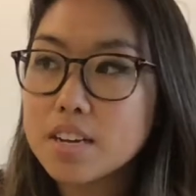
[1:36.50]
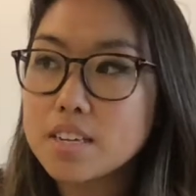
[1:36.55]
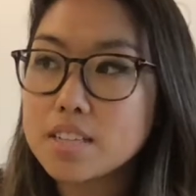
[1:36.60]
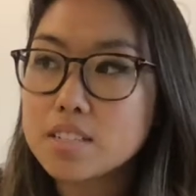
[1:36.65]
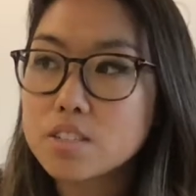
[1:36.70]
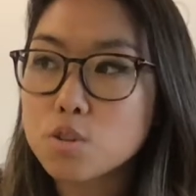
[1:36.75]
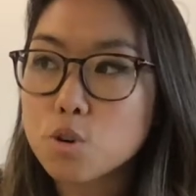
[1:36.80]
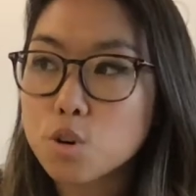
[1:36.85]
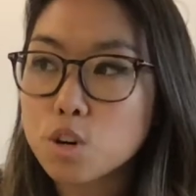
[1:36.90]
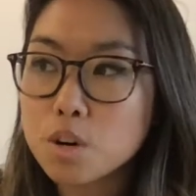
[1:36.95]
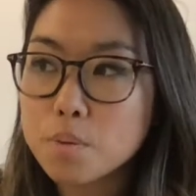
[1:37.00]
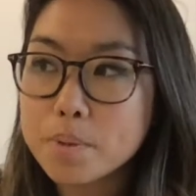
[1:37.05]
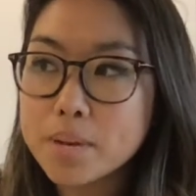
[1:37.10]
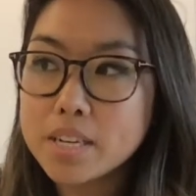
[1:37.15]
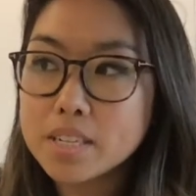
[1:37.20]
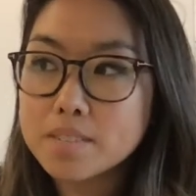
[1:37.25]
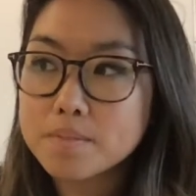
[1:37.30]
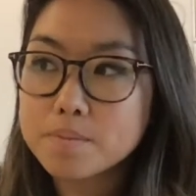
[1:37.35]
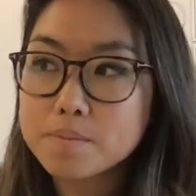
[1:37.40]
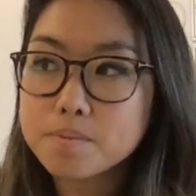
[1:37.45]

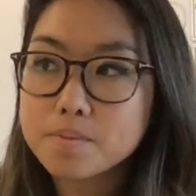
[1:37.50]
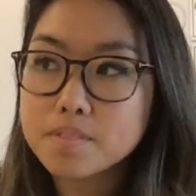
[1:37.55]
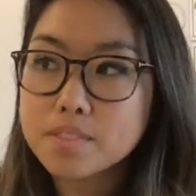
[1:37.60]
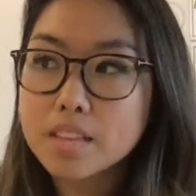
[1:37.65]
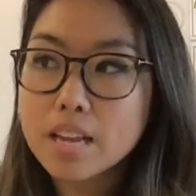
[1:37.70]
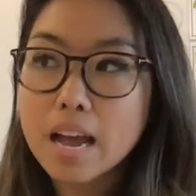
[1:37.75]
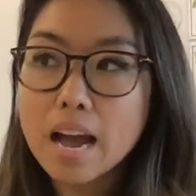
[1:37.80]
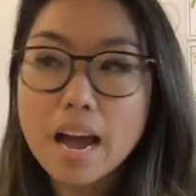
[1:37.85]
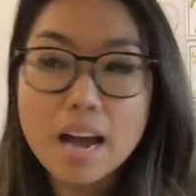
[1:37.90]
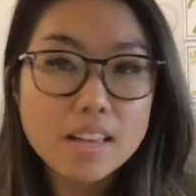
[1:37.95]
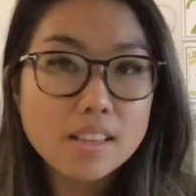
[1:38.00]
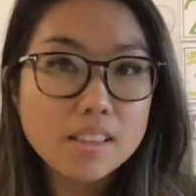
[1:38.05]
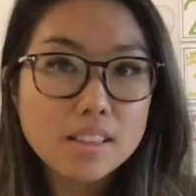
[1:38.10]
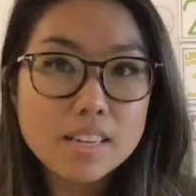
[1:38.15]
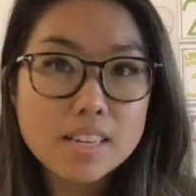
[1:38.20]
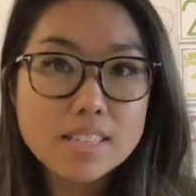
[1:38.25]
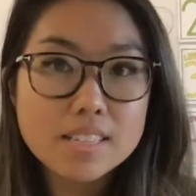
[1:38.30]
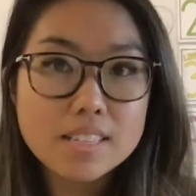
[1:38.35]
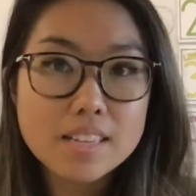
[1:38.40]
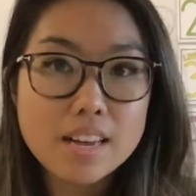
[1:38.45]
tournament,
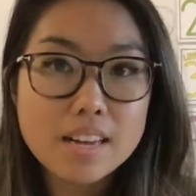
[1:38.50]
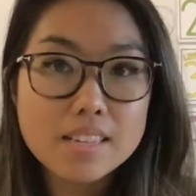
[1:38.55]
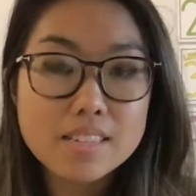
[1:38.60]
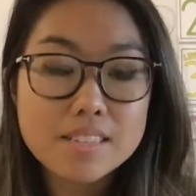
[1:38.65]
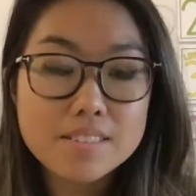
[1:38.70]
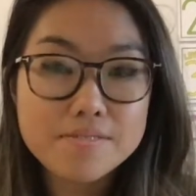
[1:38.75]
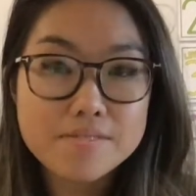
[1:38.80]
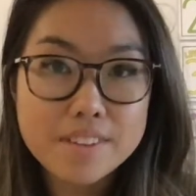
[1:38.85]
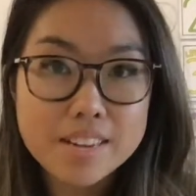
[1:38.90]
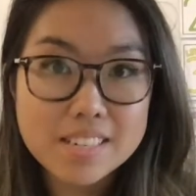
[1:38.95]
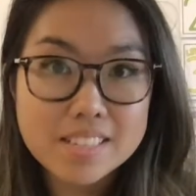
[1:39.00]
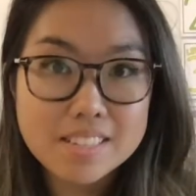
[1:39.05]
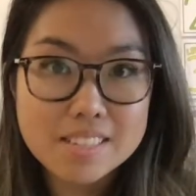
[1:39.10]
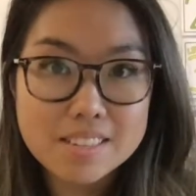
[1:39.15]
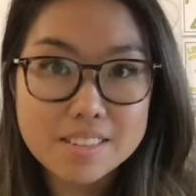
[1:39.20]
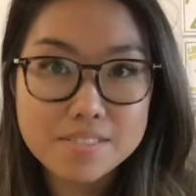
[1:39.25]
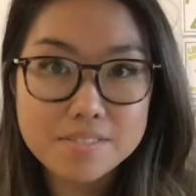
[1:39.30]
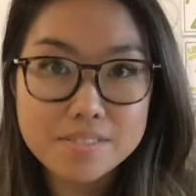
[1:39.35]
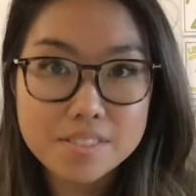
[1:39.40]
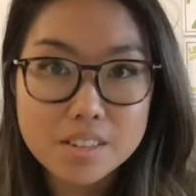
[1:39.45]
athletes, and
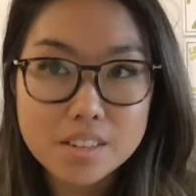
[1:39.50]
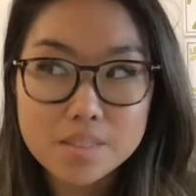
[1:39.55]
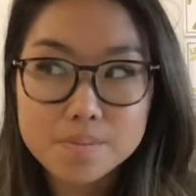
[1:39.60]
defensive.